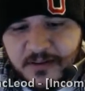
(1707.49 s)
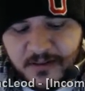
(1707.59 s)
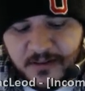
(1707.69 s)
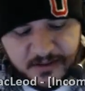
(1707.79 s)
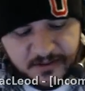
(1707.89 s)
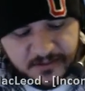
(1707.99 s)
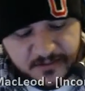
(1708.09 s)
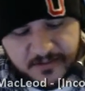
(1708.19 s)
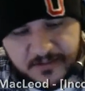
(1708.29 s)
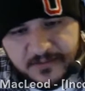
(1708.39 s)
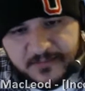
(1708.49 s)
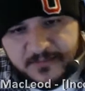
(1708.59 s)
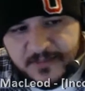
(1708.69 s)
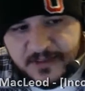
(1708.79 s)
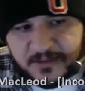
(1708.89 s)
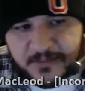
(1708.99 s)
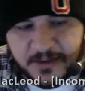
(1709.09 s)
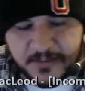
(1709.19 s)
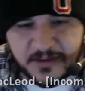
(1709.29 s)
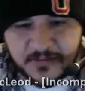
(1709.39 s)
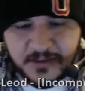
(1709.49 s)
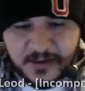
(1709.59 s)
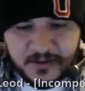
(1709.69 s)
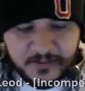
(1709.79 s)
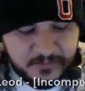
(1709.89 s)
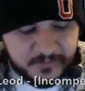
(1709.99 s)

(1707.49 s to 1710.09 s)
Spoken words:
that sometimes I forget.